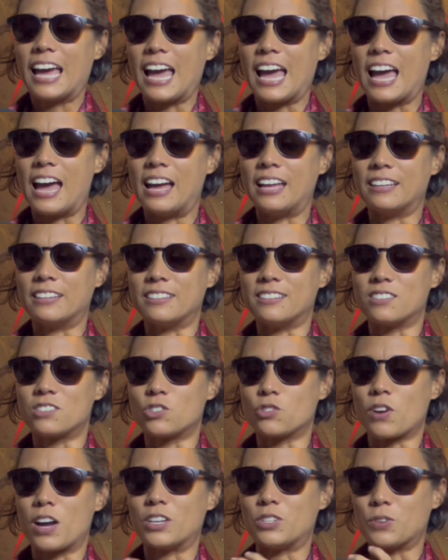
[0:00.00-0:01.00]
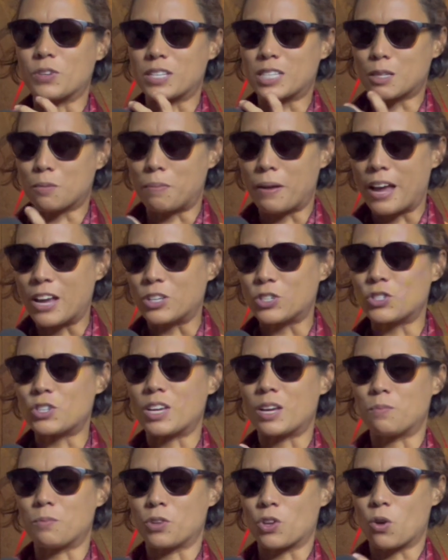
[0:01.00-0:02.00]
and tried to explain to
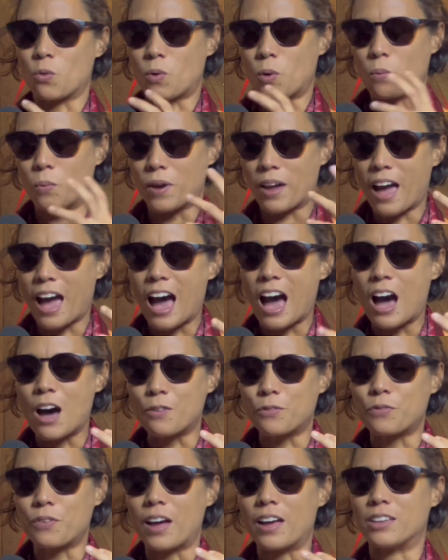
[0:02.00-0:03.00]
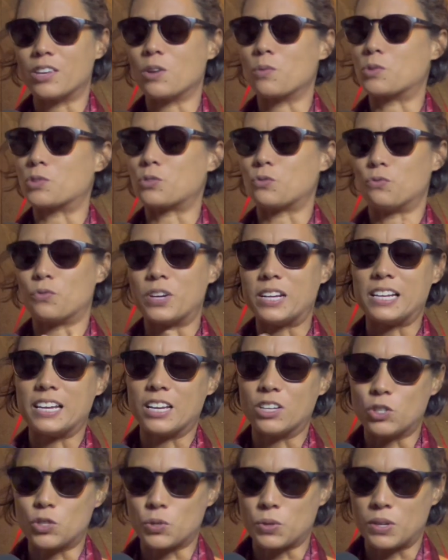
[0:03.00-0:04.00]
him, you know, what we have, and he was really
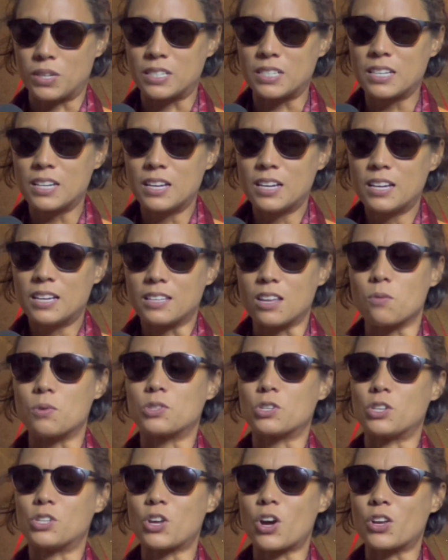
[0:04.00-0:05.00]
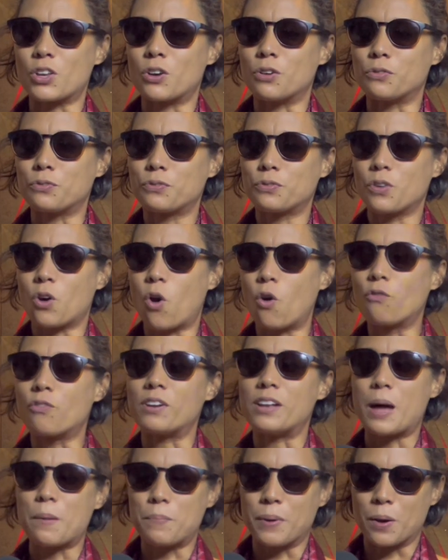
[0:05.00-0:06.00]
into it. There was a lot of
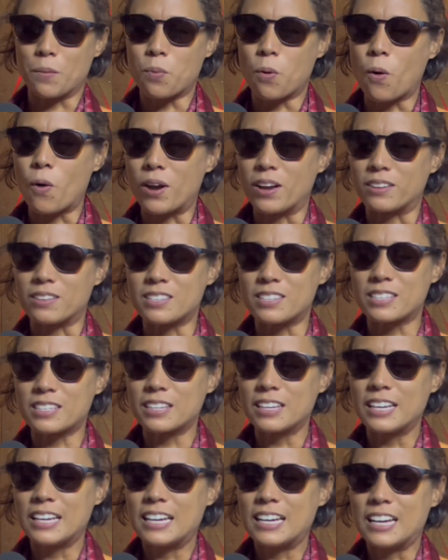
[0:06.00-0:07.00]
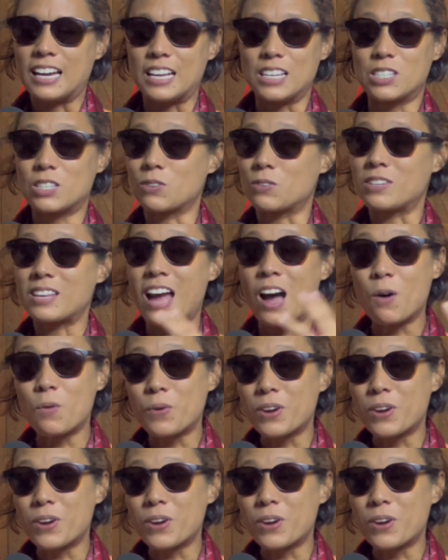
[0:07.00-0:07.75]
overlapping points. And so now